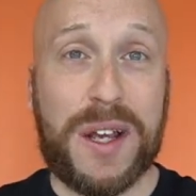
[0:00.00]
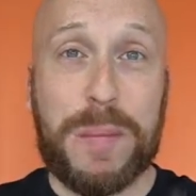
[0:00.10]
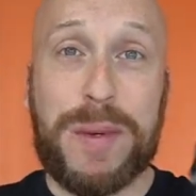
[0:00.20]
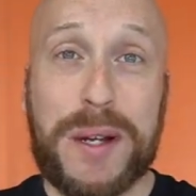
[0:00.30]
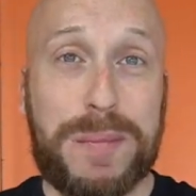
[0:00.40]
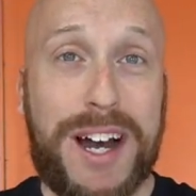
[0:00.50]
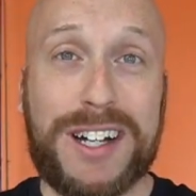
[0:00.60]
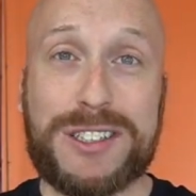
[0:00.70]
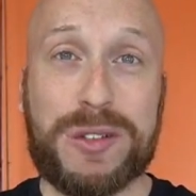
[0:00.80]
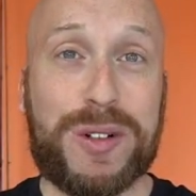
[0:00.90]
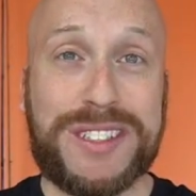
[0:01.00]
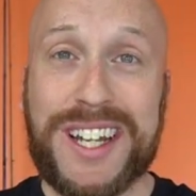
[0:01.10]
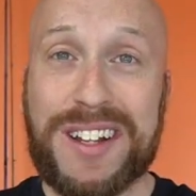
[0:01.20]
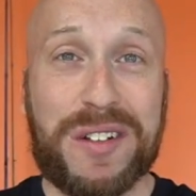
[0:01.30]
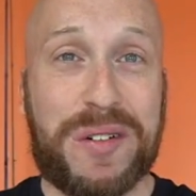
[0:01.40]
Them big box stores
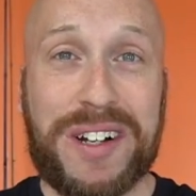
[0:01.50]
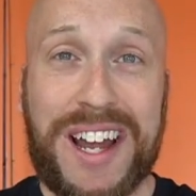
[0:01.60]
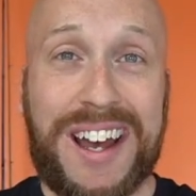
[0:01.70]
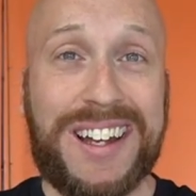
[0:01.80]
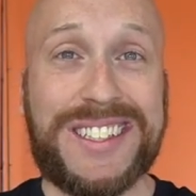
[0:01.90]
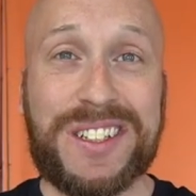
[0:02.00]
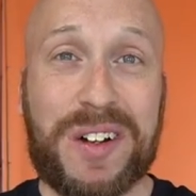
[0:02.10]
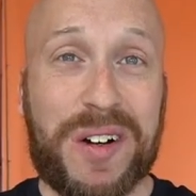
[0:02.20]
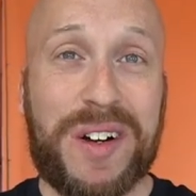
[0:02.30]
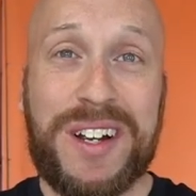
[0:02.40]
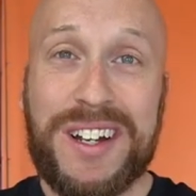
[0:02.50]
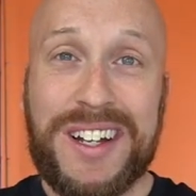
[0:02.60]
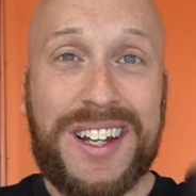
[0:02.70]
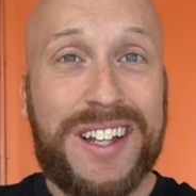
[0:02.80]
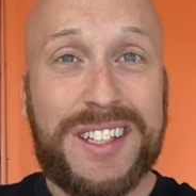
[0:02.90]
ain't doing that. So
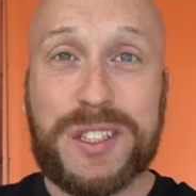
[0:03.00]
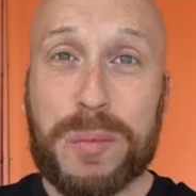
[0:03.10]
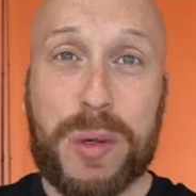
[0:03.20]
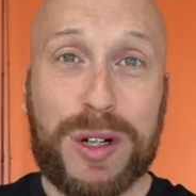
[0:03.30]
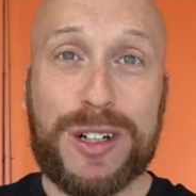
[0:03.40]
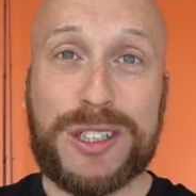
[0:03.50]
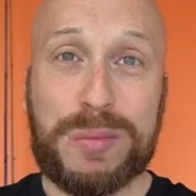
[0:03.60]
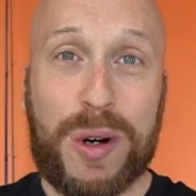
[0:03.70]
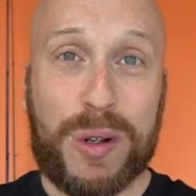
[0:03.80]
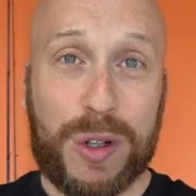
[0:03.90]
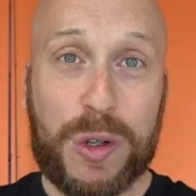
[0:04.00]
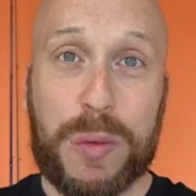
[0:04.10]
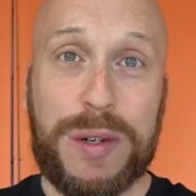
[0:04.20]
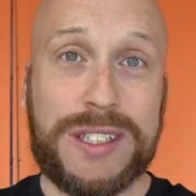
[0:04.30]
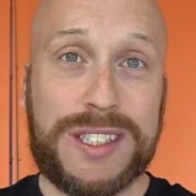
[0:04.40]
support your small local
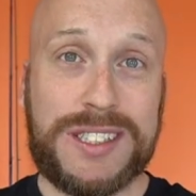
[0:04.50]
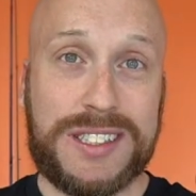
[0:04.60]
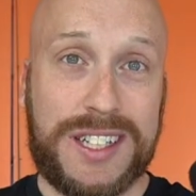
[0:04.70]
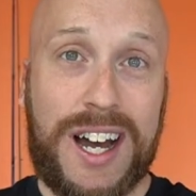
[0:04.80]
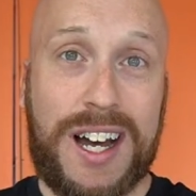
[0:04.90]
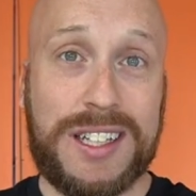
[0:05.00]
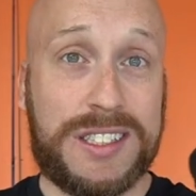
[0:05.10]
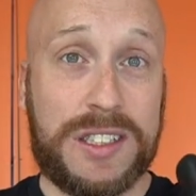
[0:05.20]
businesses, guys.